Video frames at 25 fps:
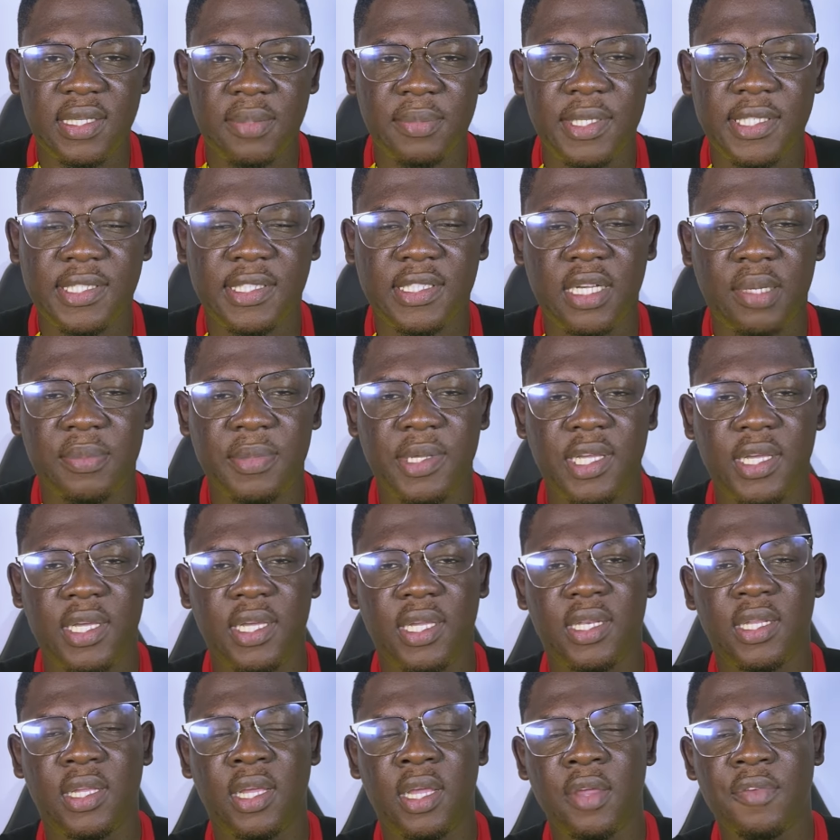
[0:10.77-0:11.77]
update coming
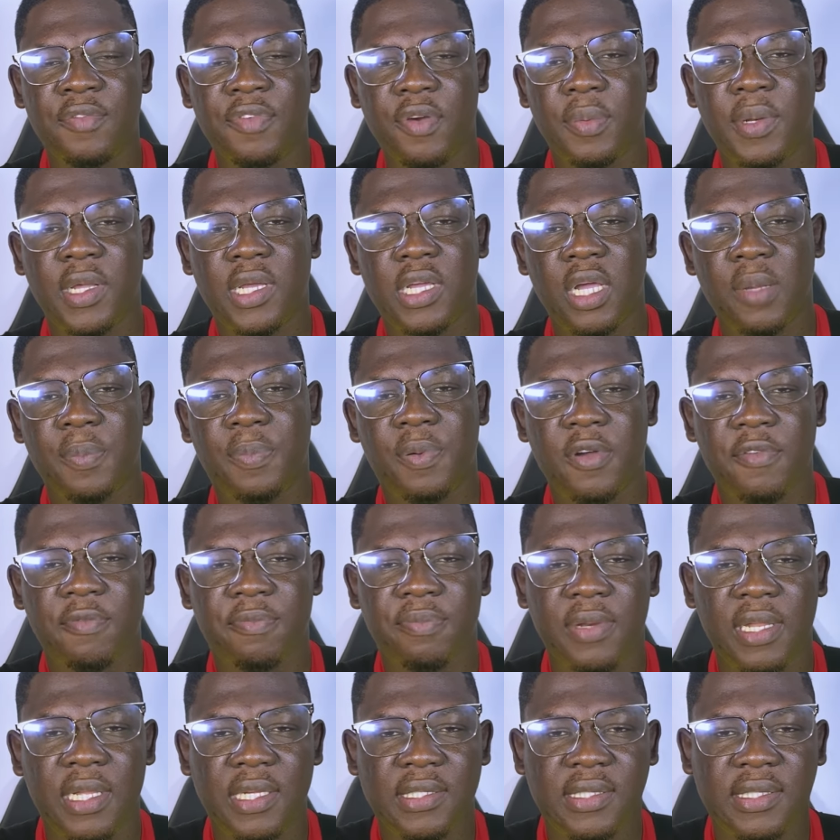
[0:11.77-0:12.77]
in from the camp of
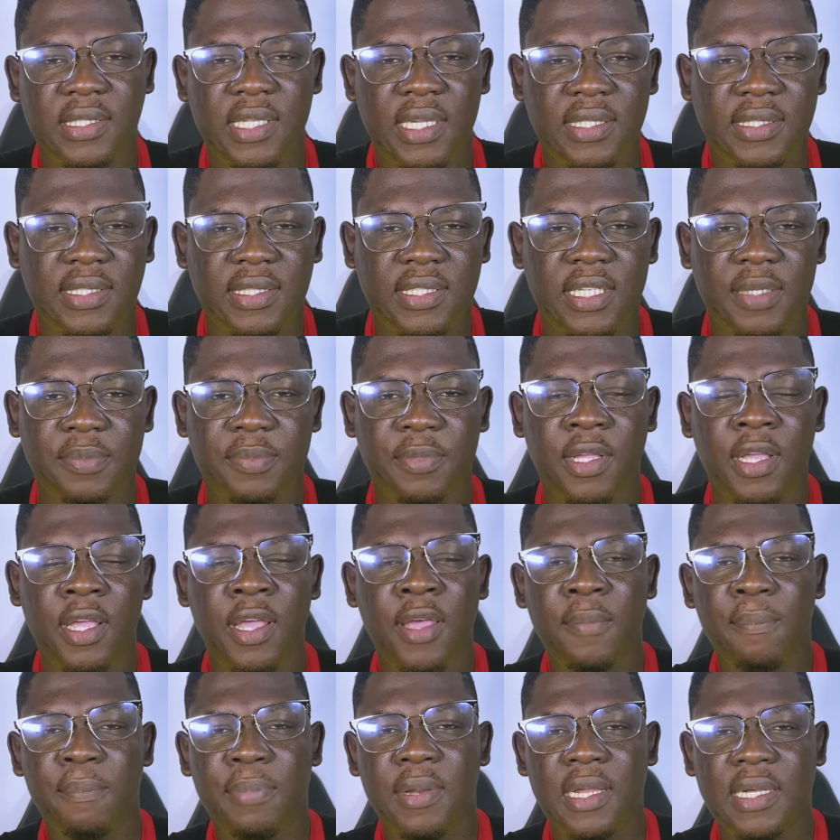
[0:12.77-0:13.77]
Blackstars team,
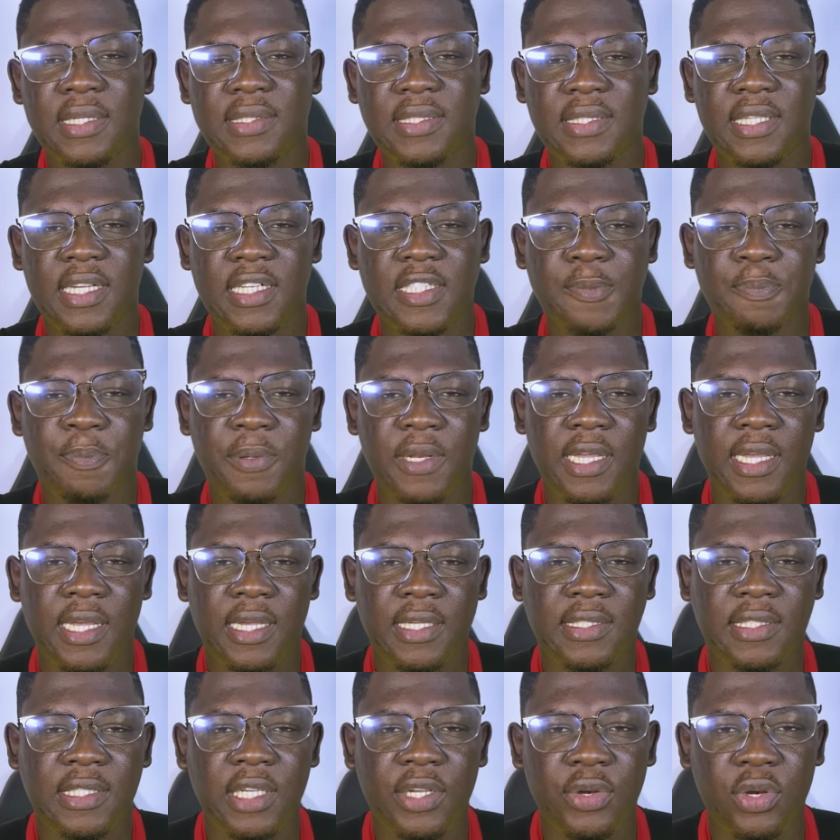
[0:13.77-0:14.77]
Blackstars
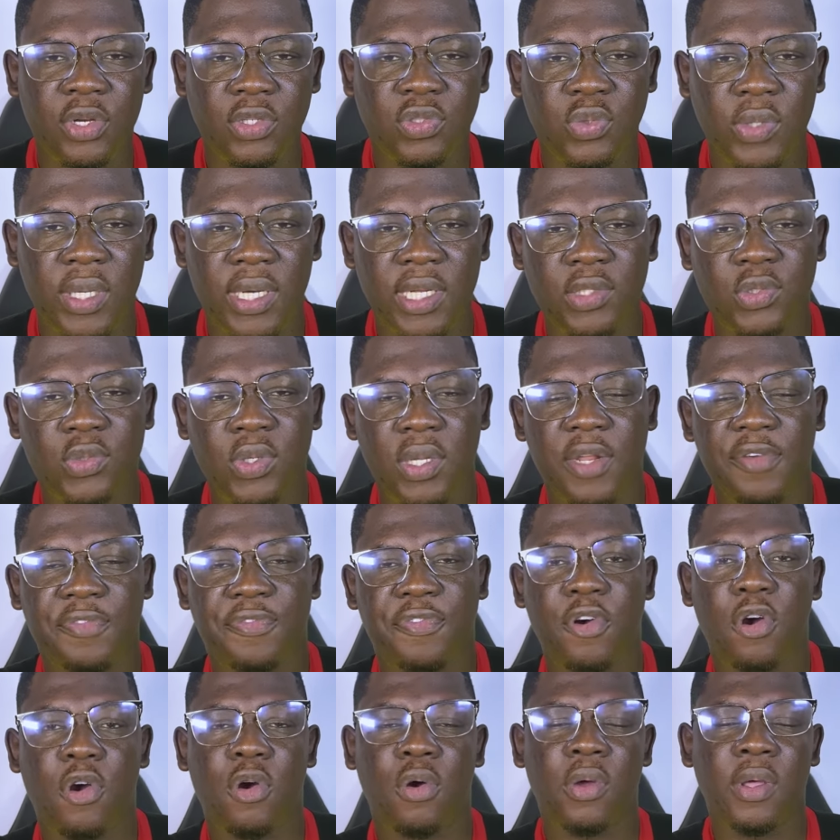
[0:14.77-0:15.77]
players, Euro
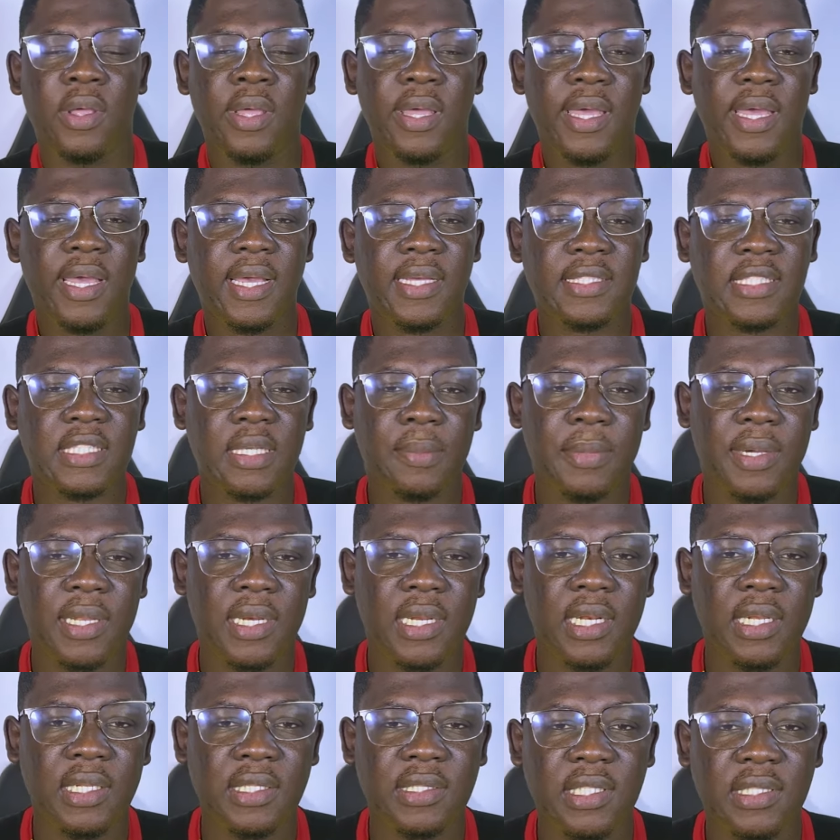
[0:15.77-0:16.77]
2024, and some other
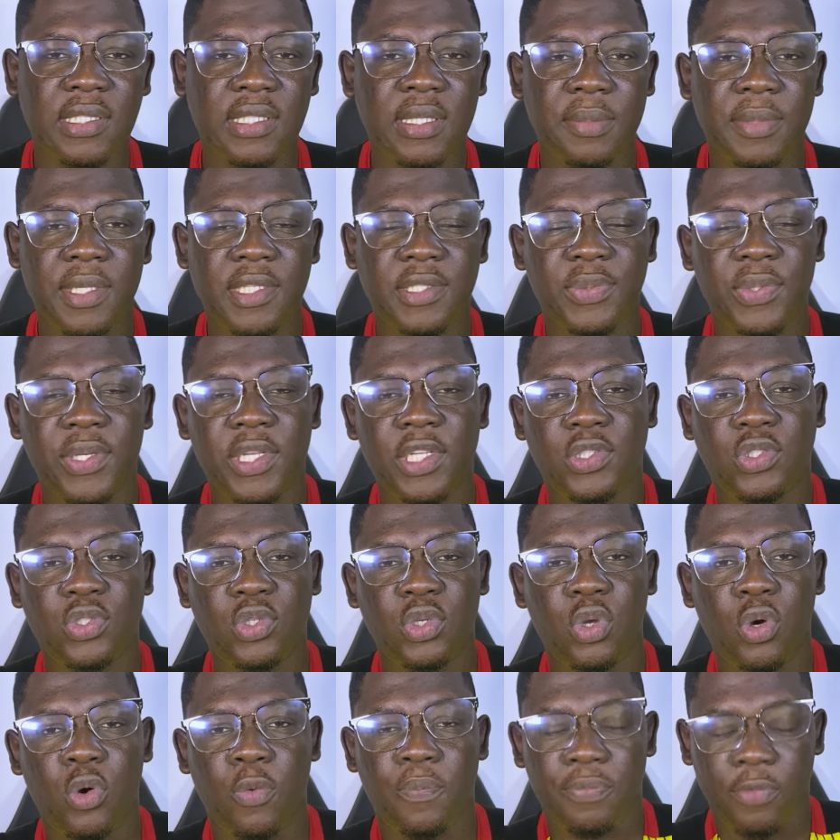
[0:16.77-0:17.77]
latest updates we need to
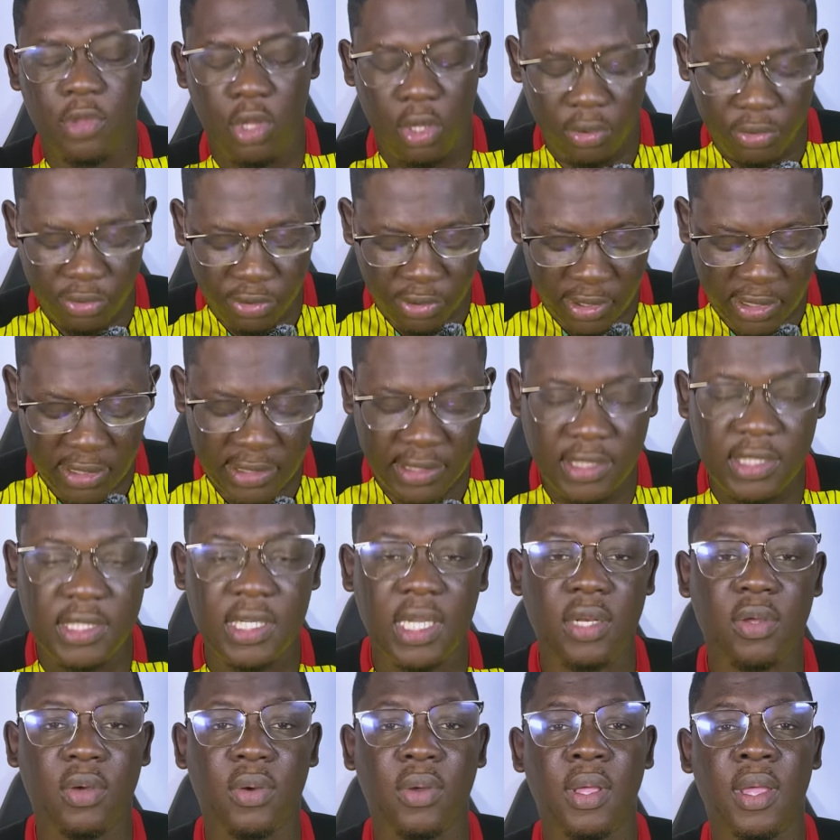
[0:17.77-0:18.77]
know on this
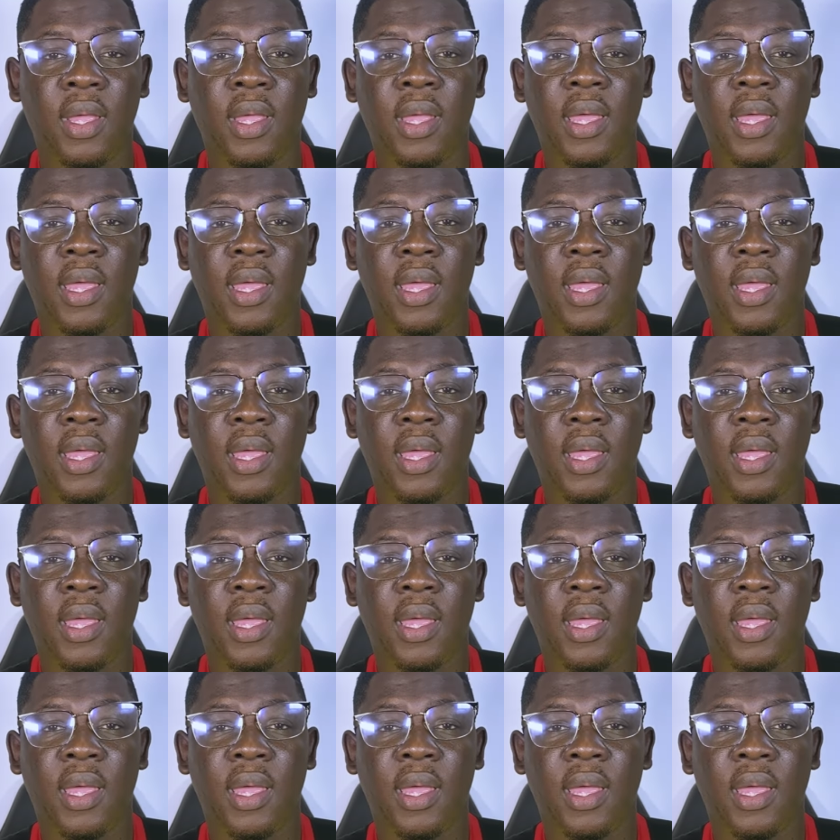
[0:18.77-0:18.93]
channel.